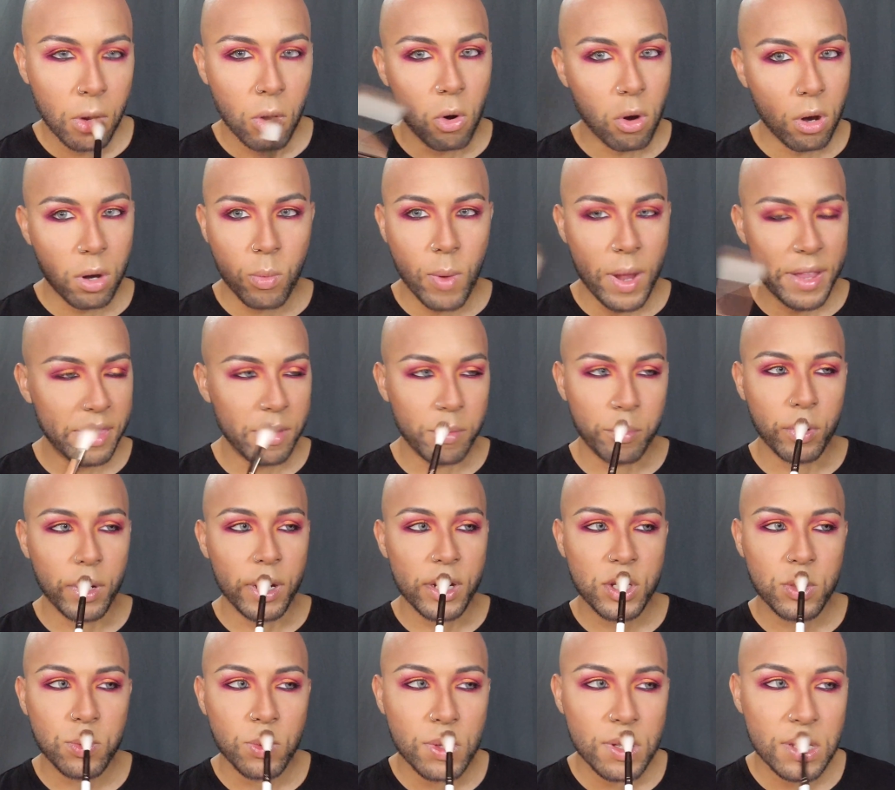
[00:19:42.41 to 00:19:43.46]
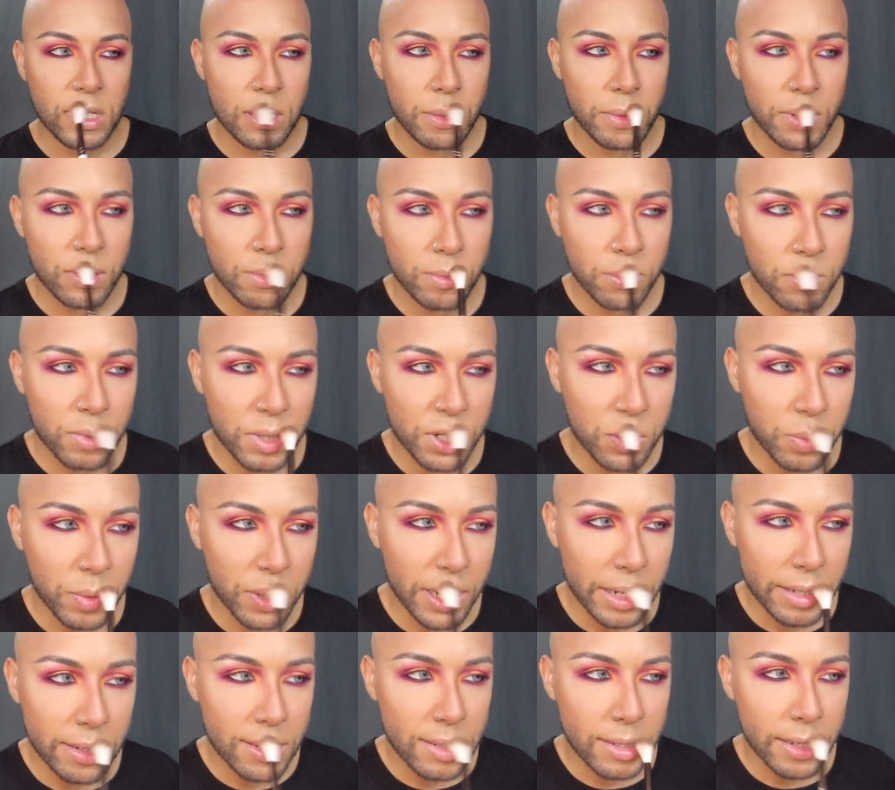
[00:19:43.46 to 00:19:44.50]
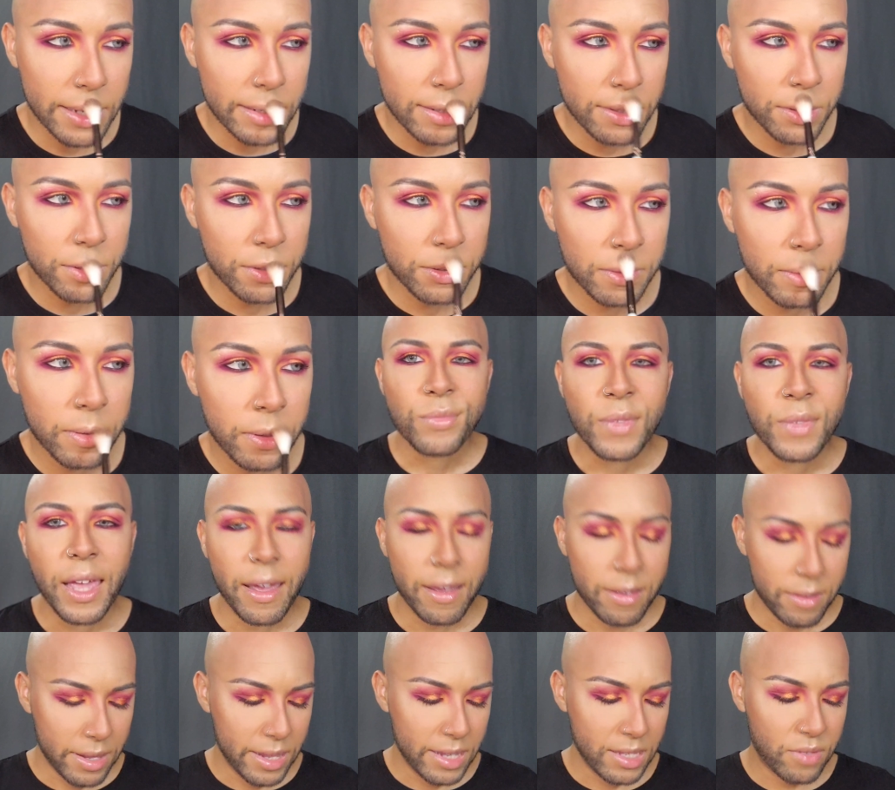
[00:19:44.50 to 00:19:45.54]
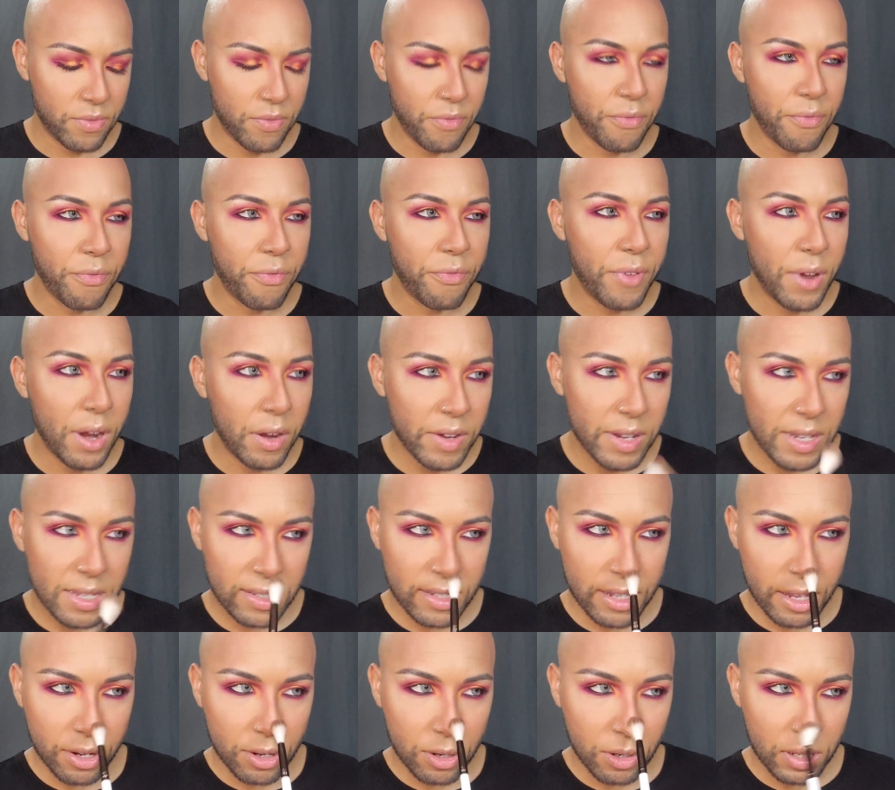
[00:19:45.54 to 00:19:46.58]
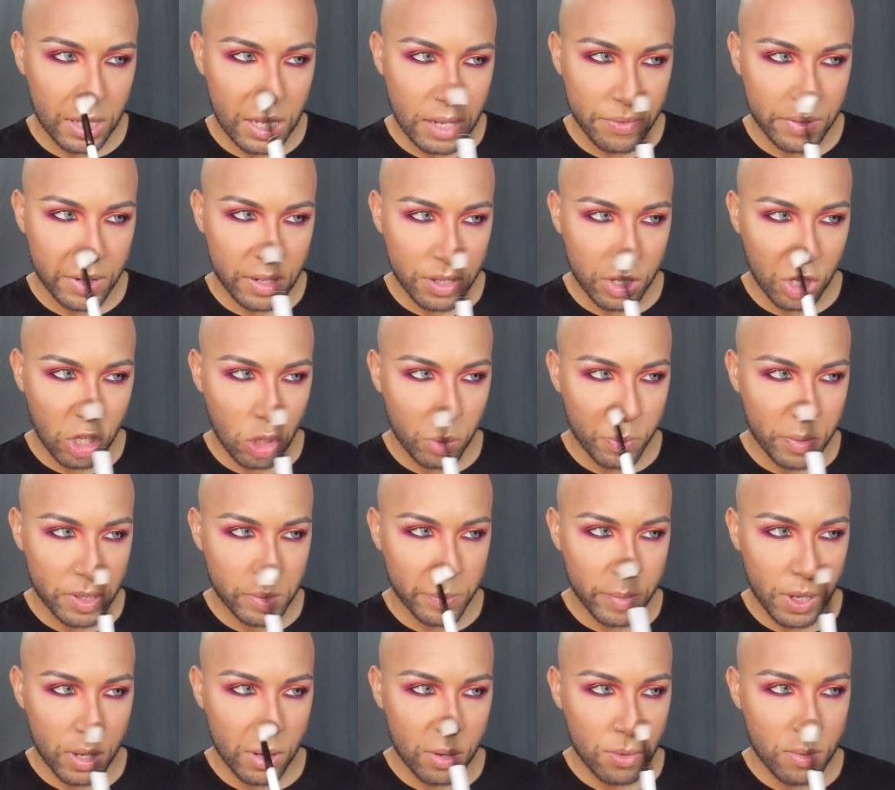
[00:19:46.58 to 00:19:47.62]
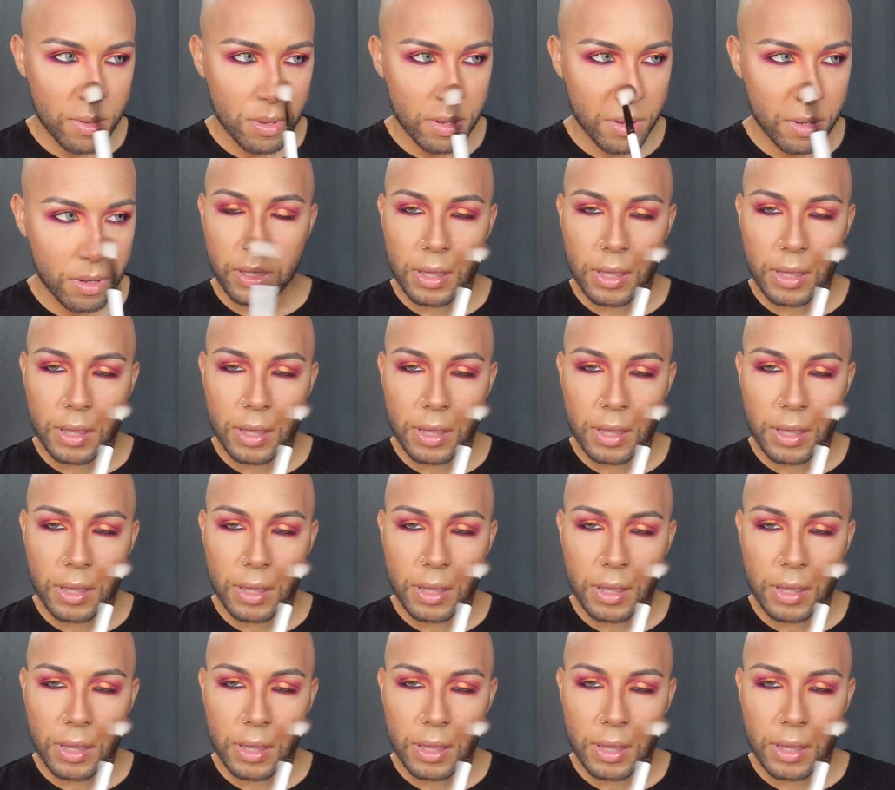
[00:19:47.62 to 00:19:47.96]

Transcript: Or wet the brush. We'll see which one I decide to do. Yeah, it's very subtle, even on the Cupid's bow.